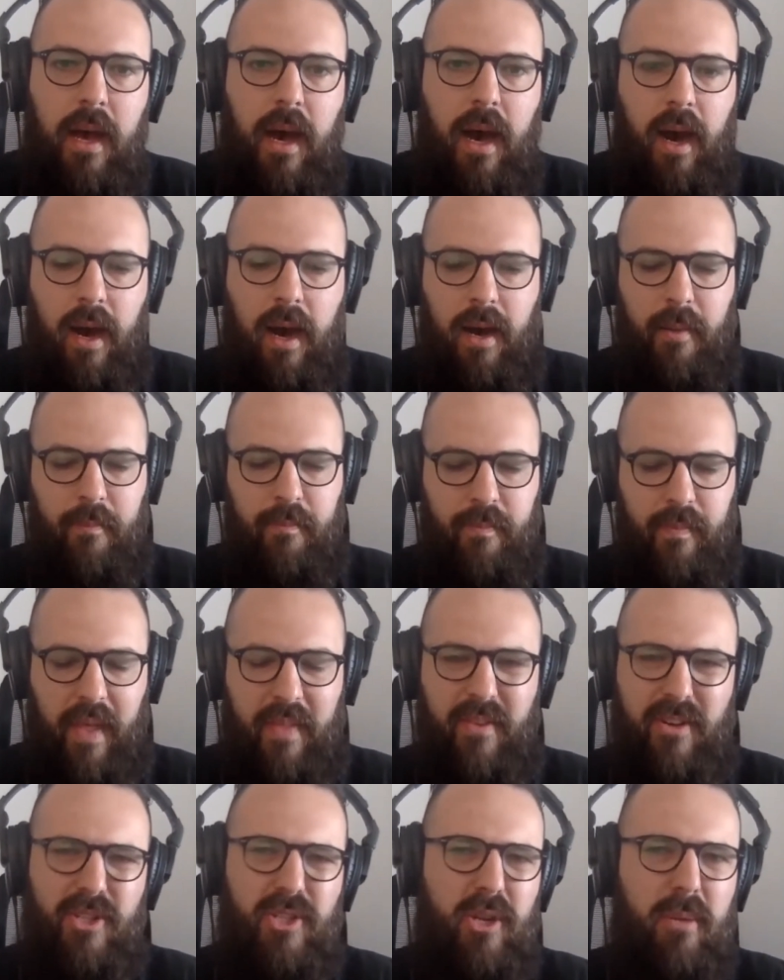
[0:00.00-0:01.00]

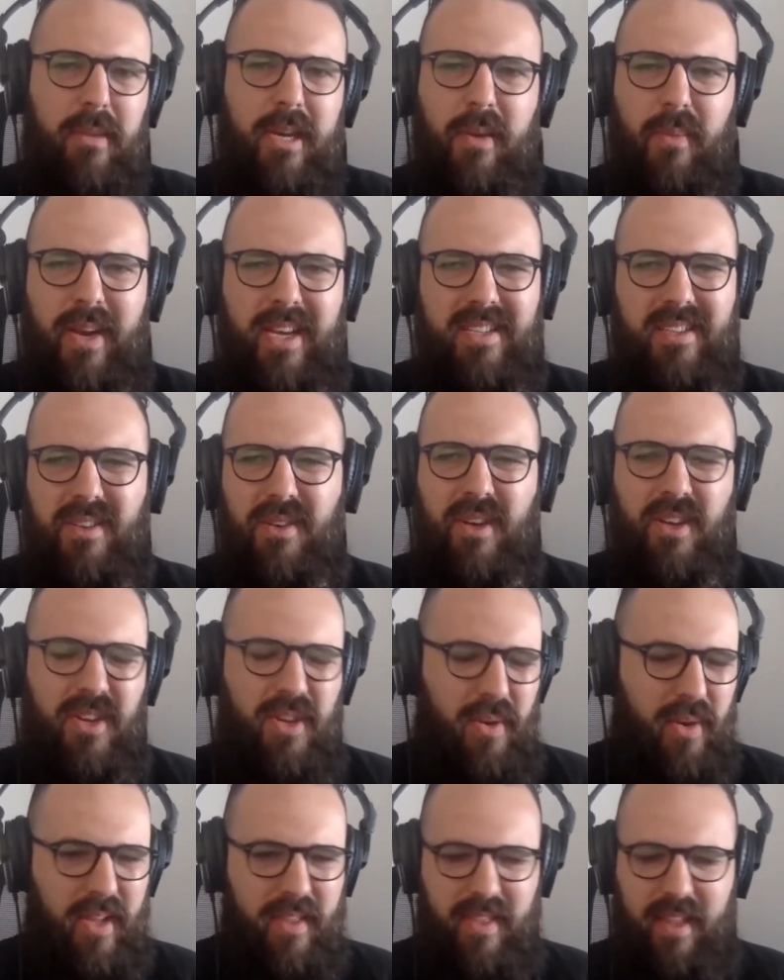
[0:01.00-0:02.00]
And there's so many ways that you can
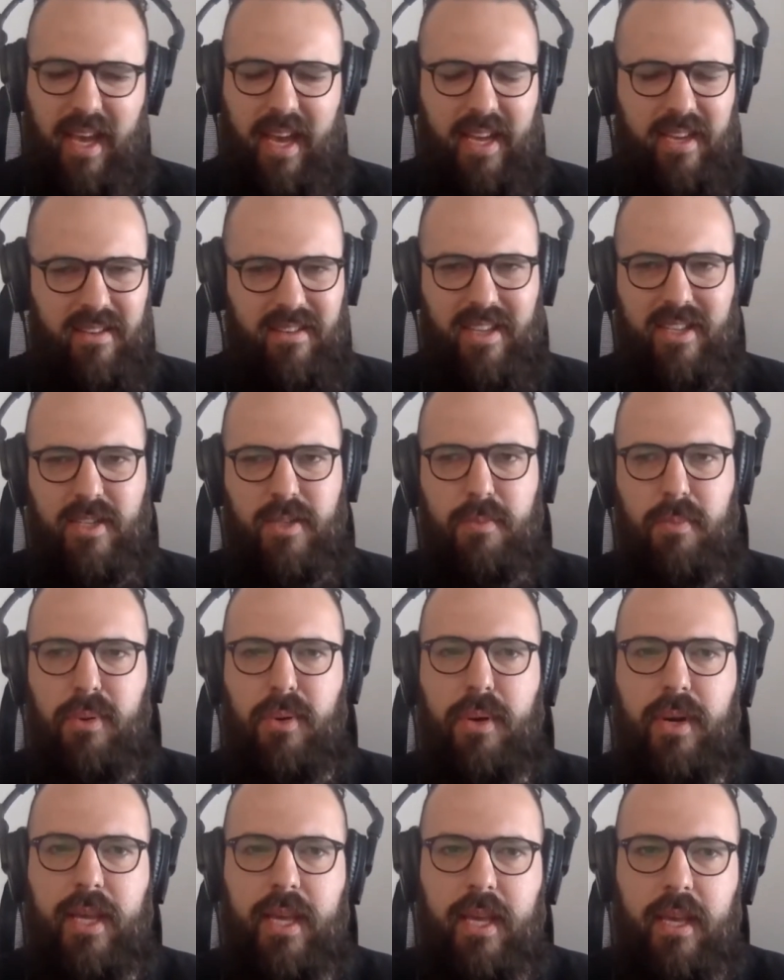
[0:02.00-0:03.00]
do it that it's
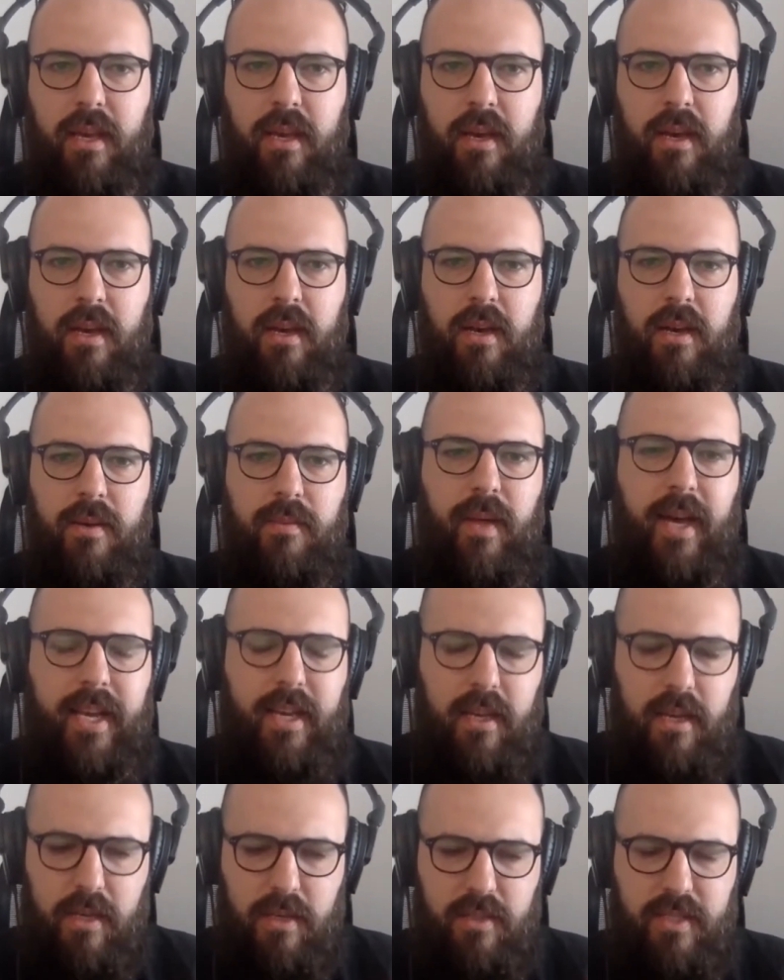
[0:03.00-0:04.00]
pretty like,
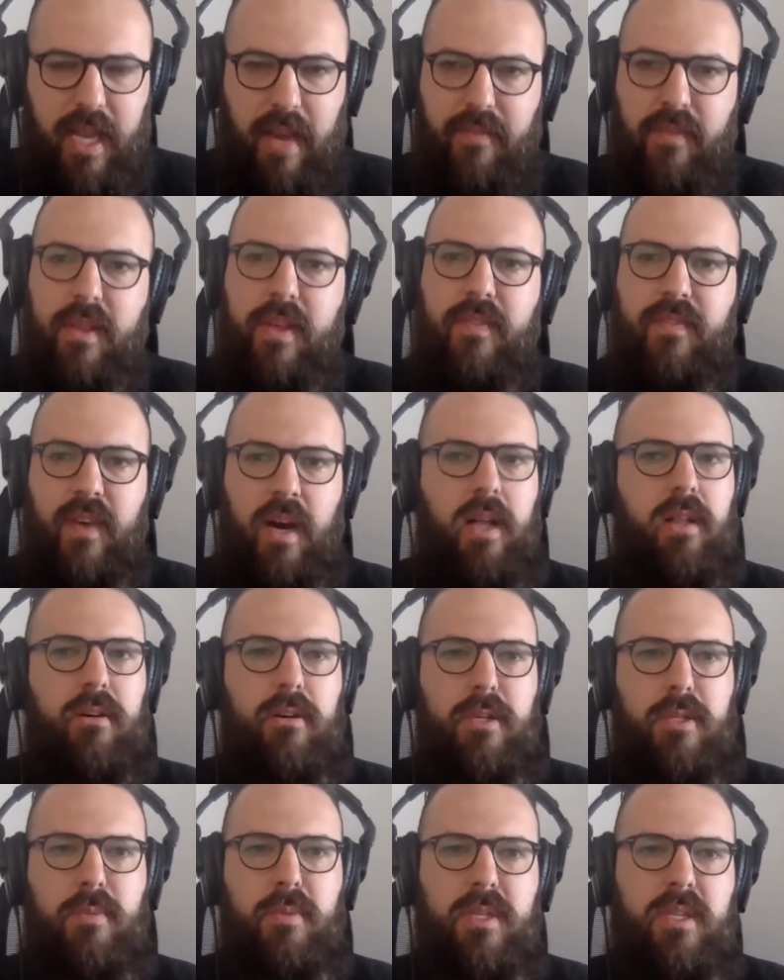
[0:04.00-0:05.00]
definitely
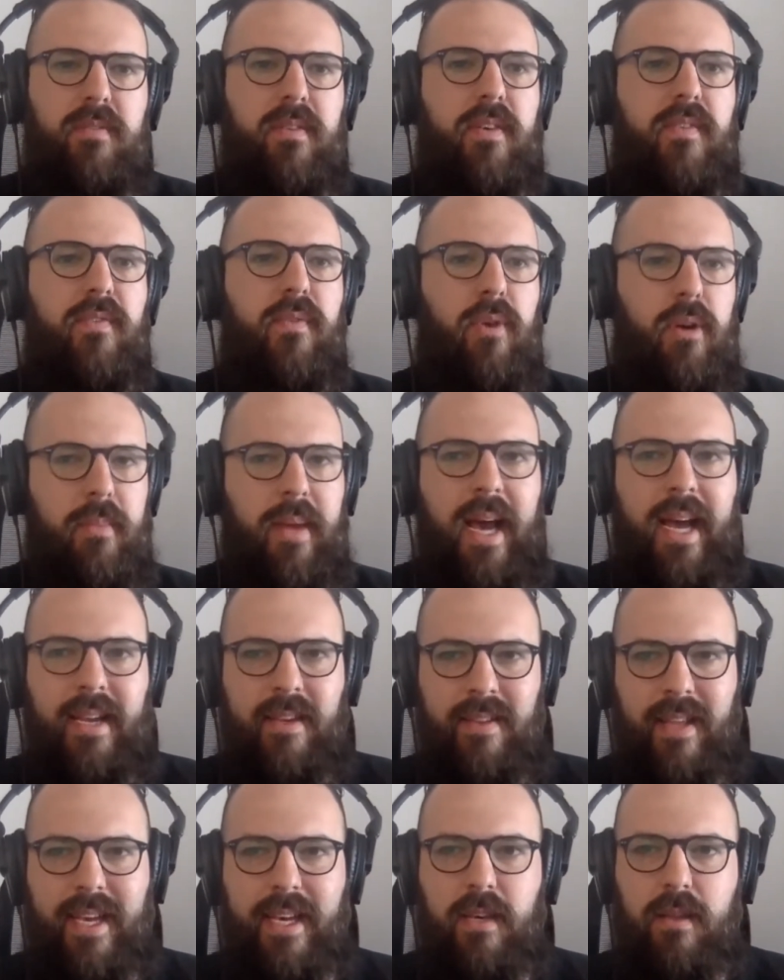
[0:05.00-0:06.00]
follow a specific format
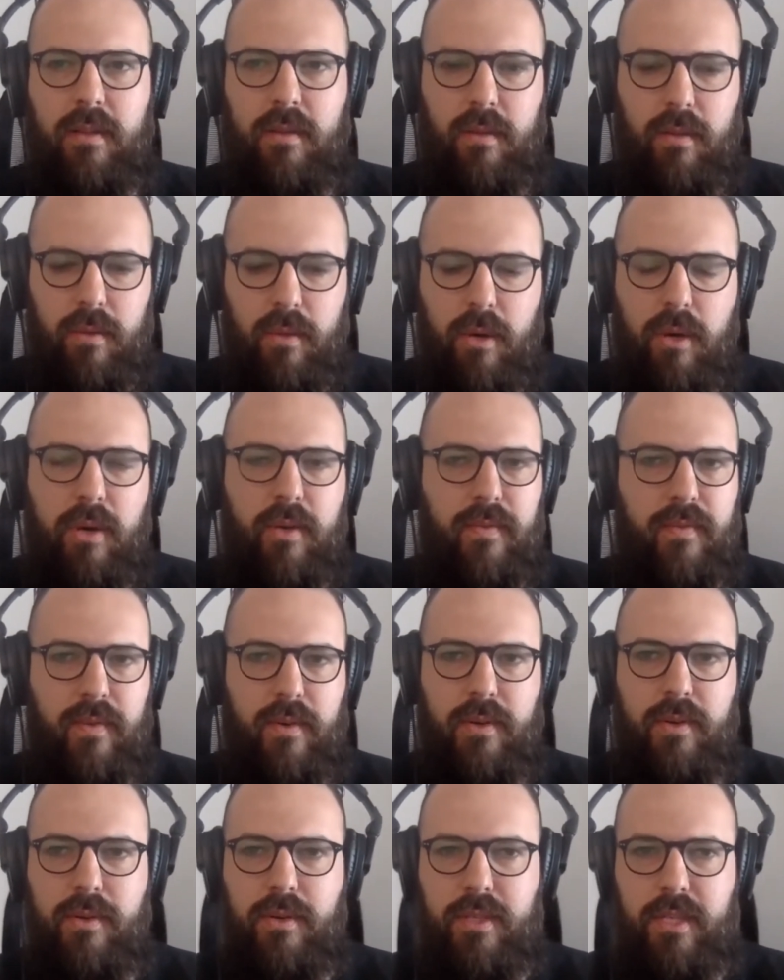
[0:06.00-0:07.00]
and like look
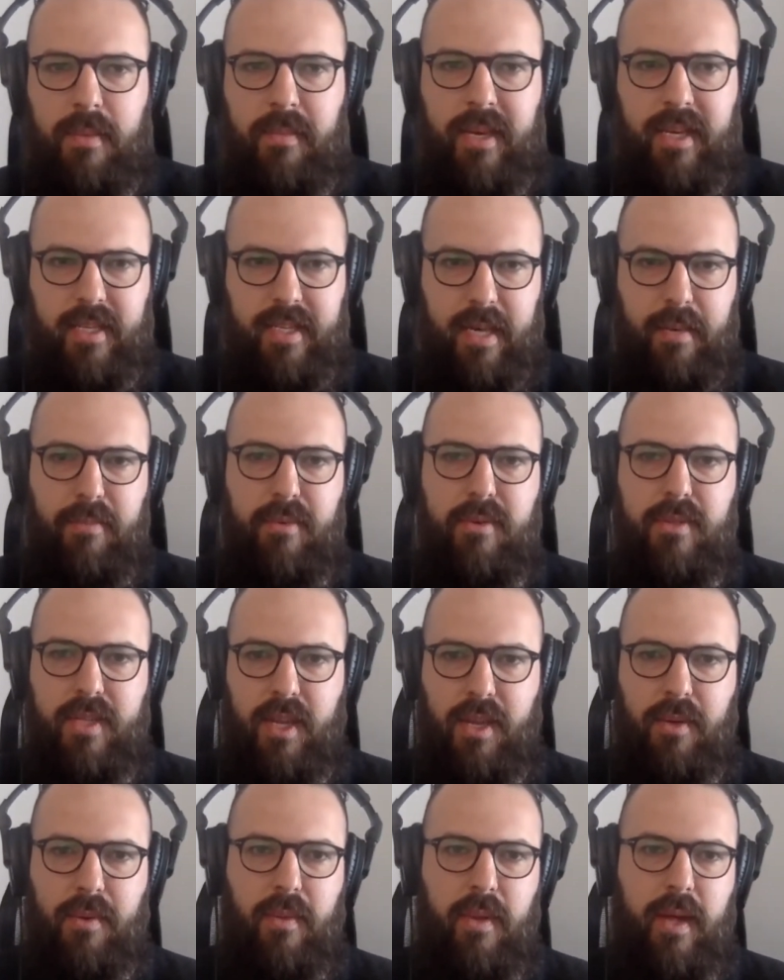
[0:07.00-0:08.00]
for some examples
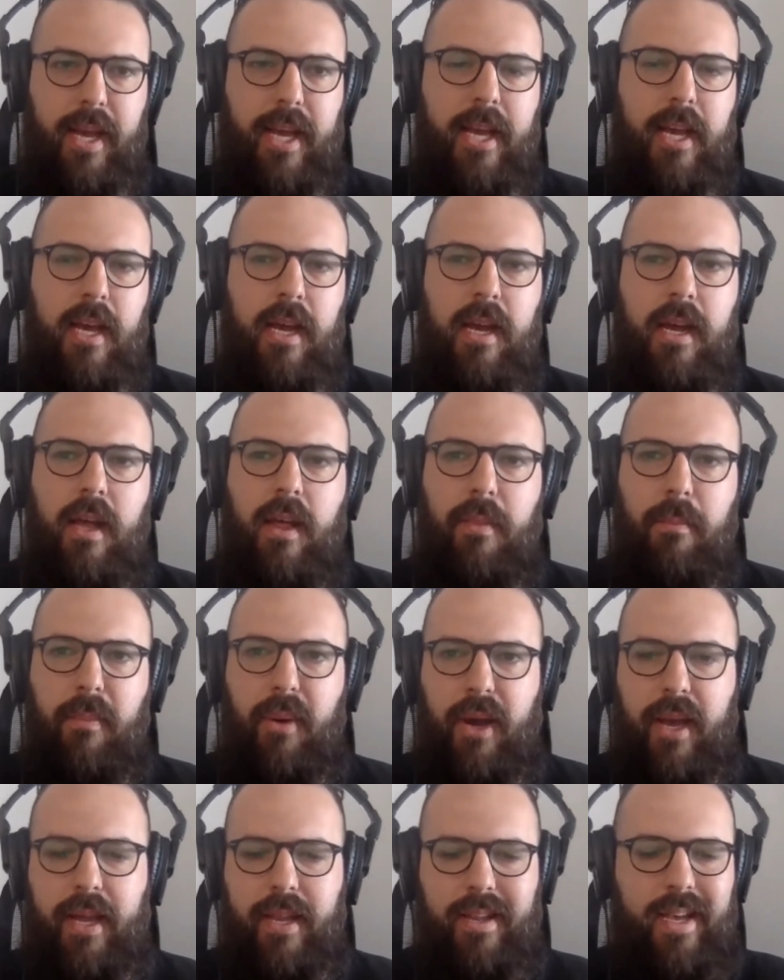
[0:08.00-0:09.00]
that you like,
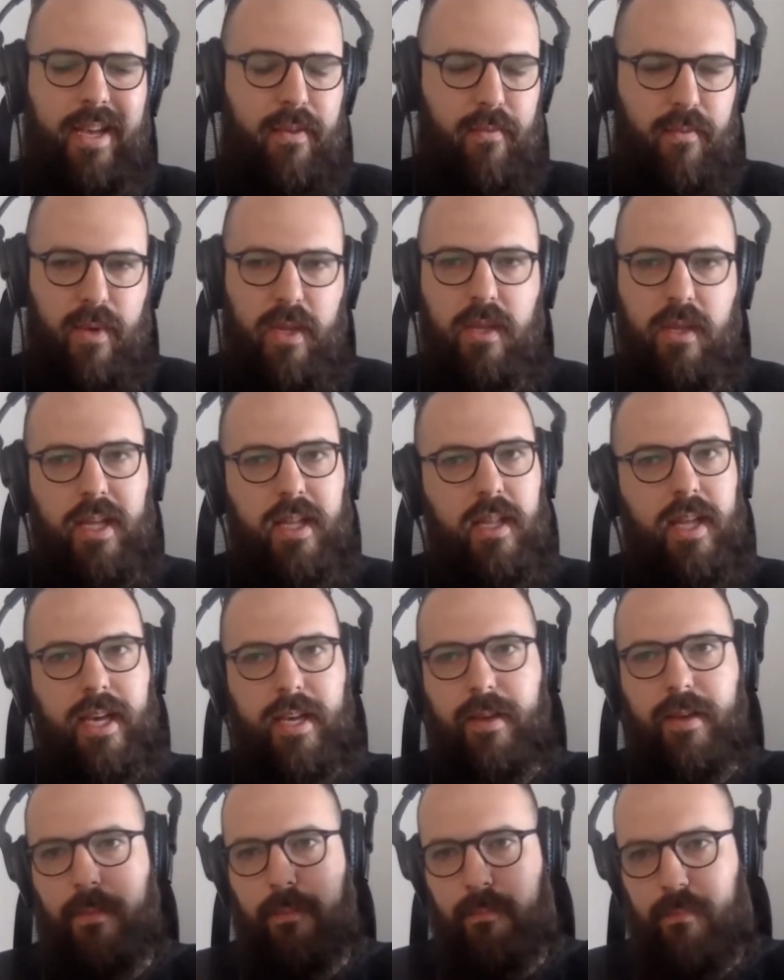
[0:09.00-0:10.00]
but really
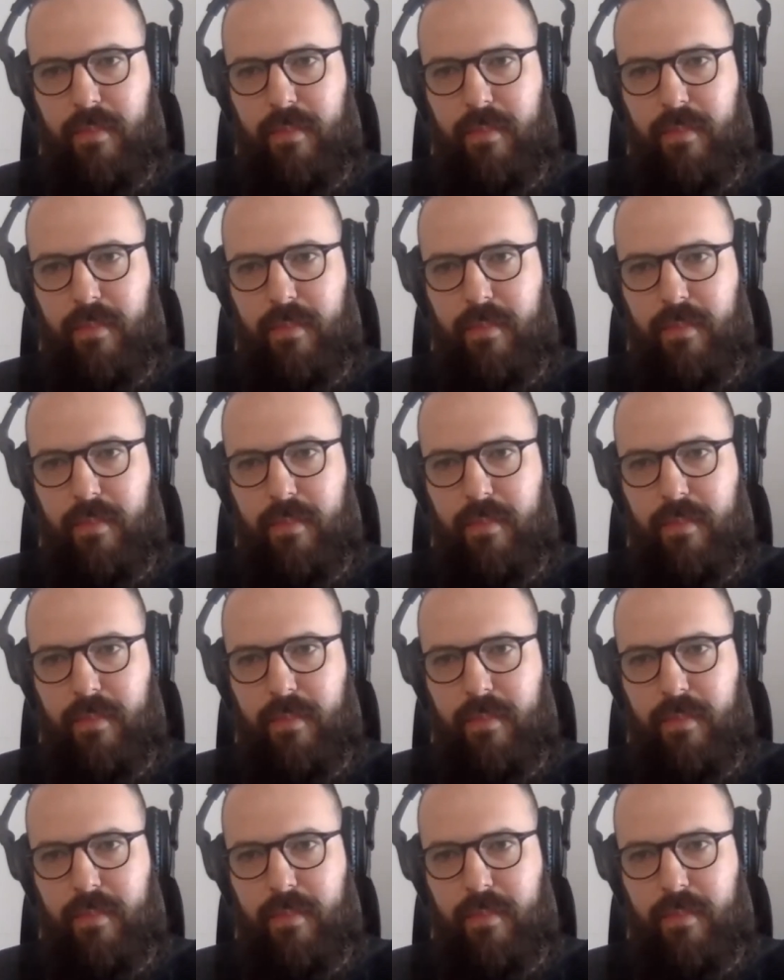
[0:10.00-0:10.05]
like